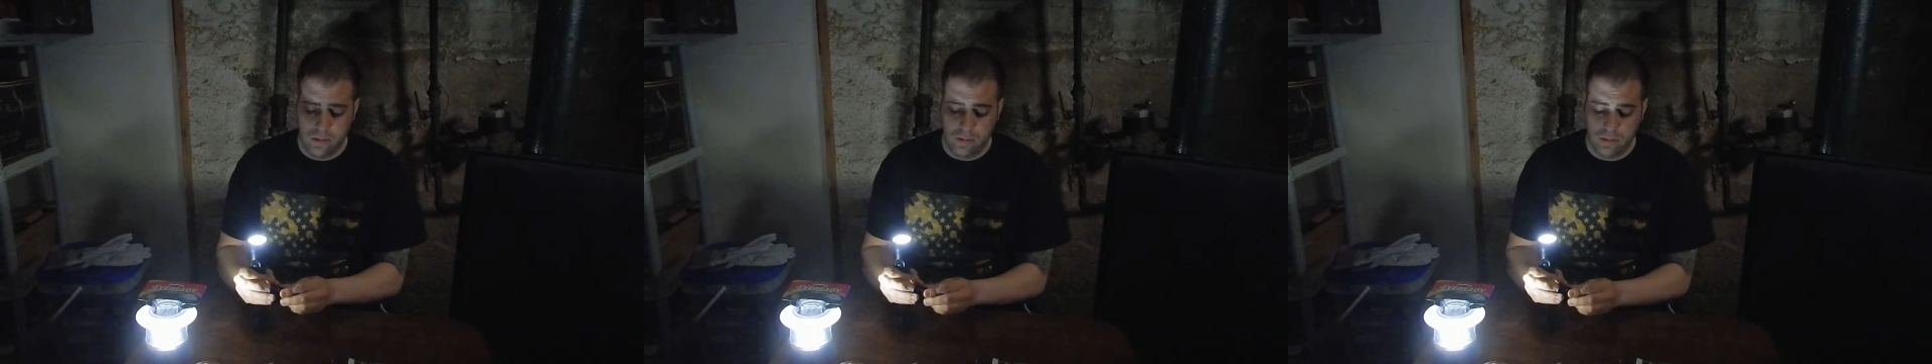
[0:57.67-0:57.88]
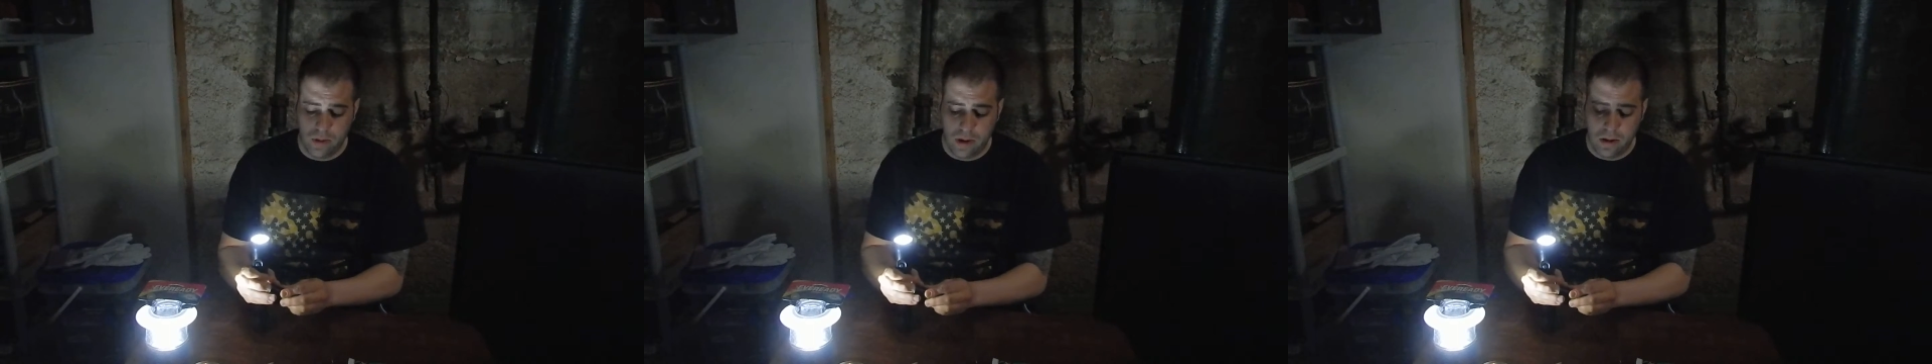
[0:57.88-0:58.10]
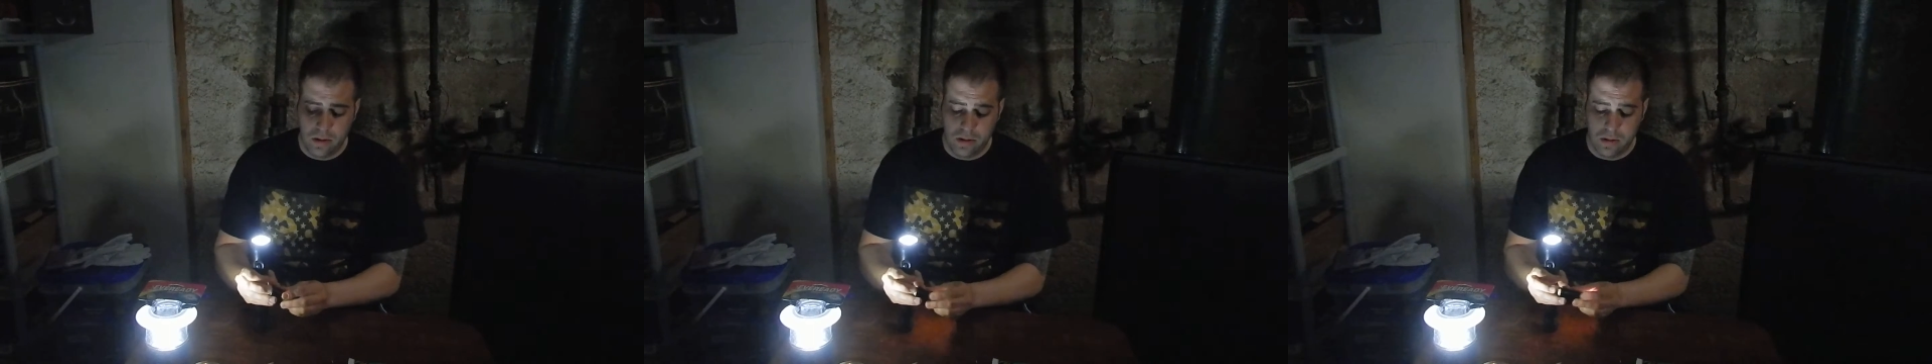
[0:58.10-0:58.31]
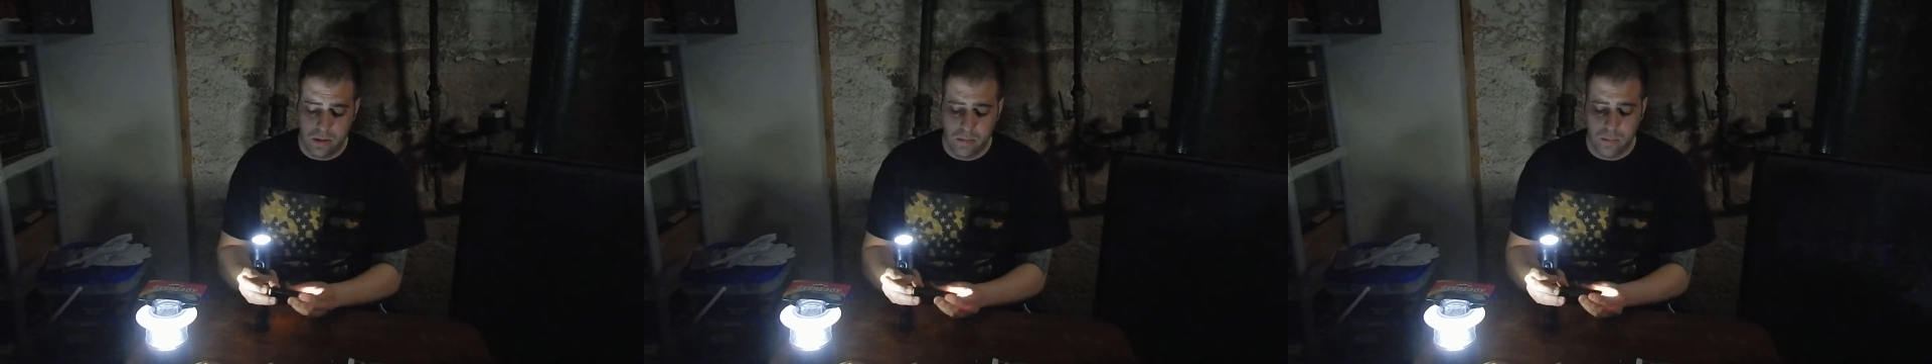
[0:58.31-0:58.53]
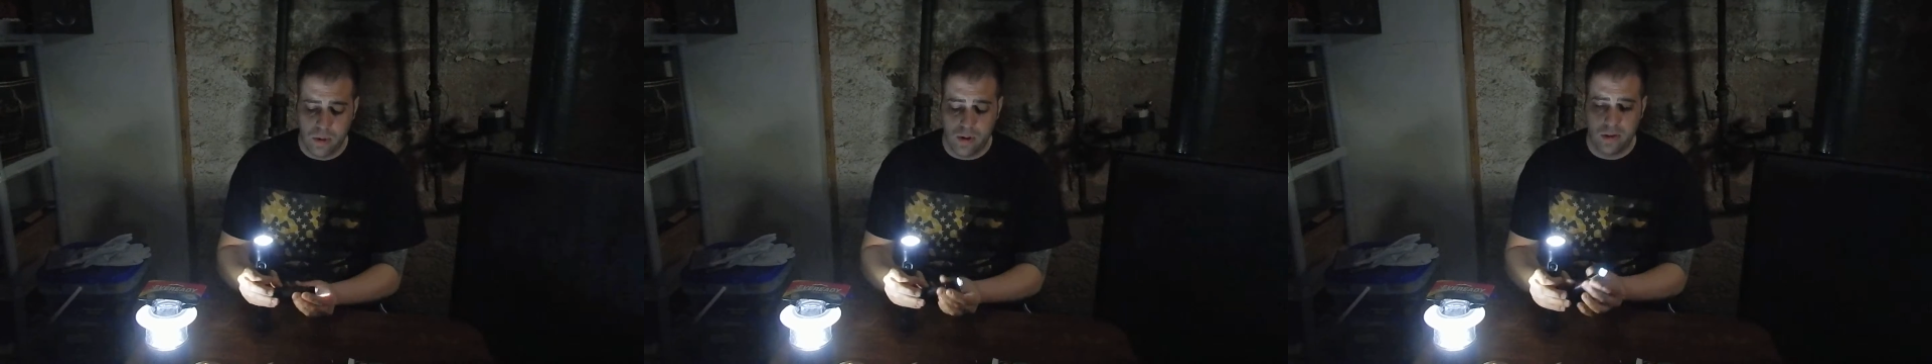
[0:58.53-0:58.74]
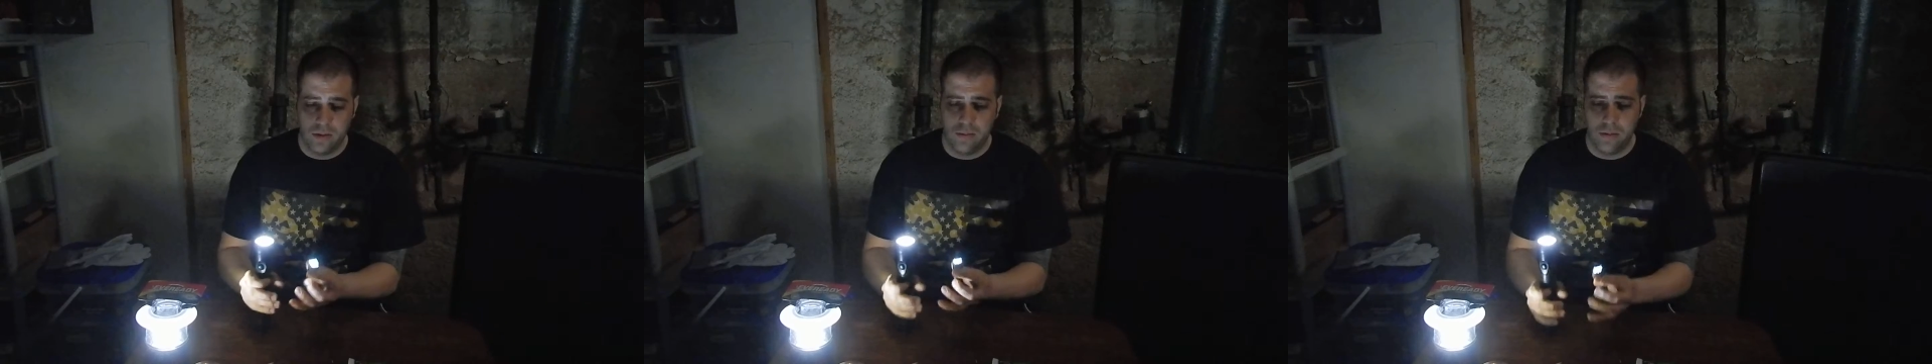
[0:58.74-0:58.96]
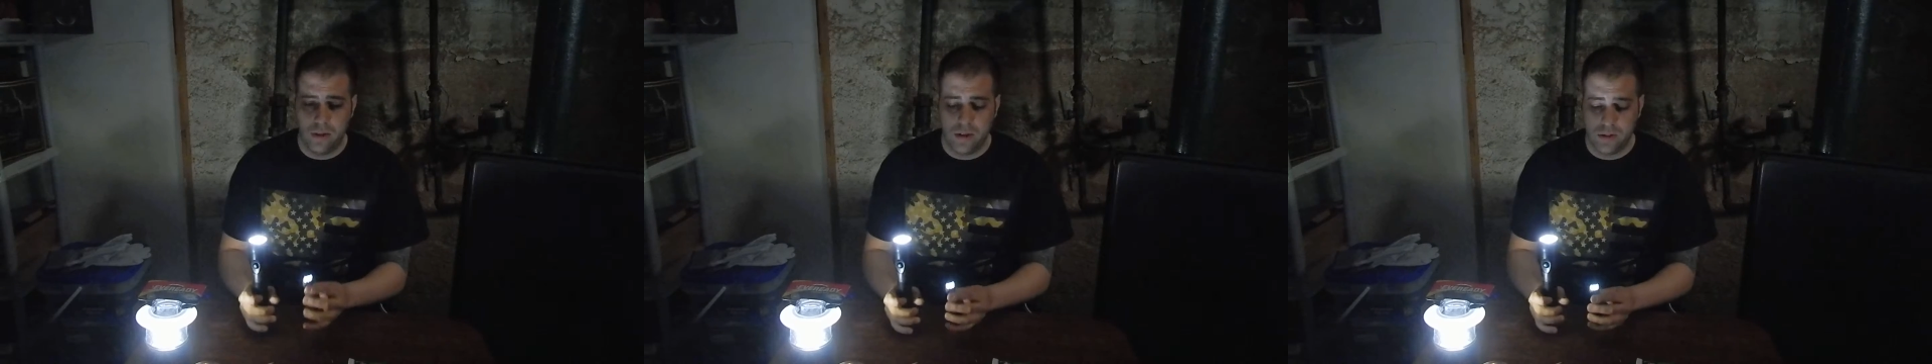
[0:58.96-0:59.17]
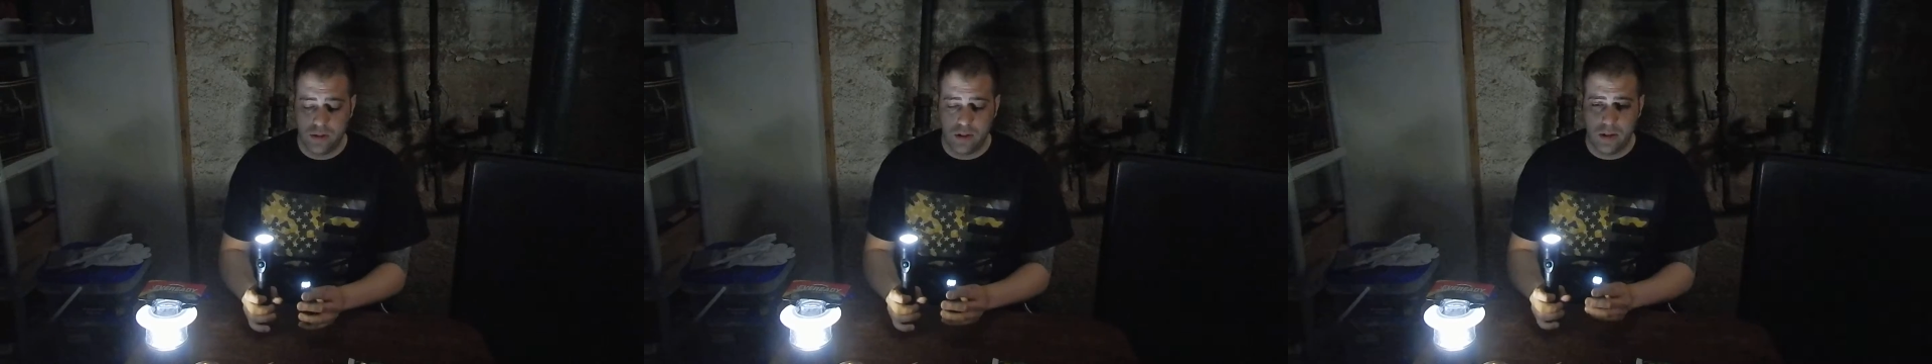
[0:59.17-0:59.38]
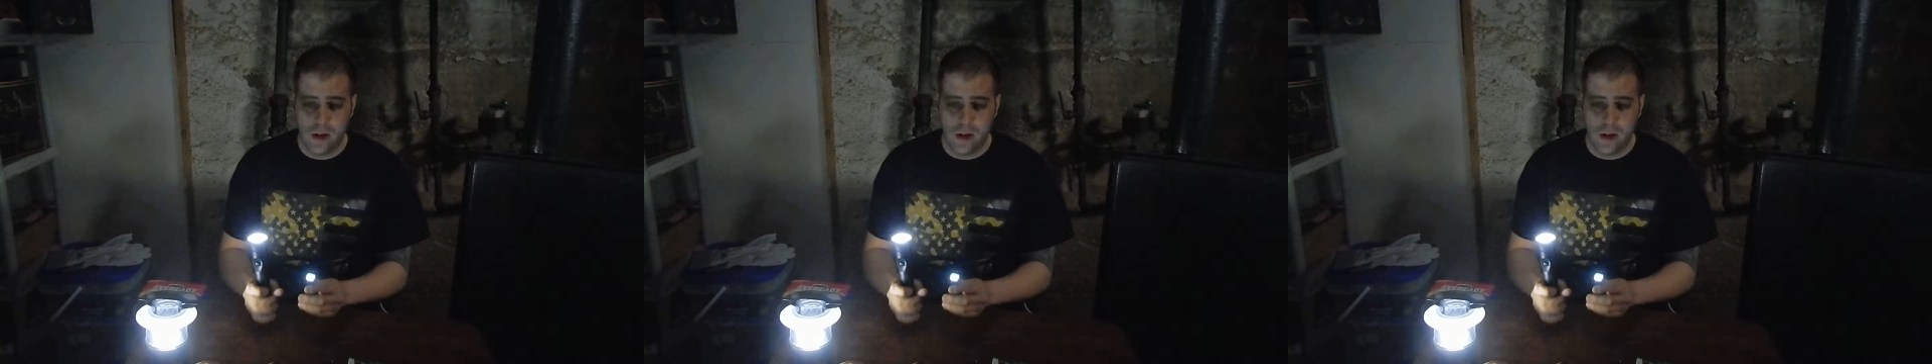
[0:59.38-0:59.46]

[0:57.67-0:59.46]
regular bargain flashlight.